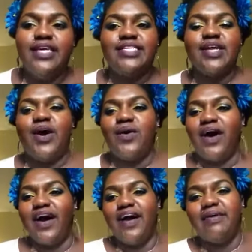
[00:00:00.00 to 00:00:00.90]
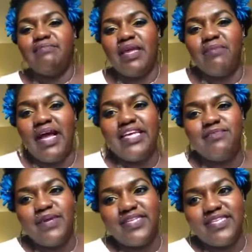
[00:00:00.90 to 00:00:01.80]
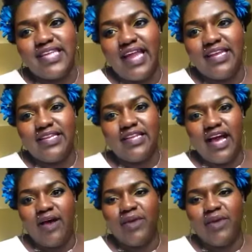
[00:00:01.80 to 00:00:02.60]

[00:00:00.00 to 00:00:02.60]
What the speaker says: So, me and my husband decided,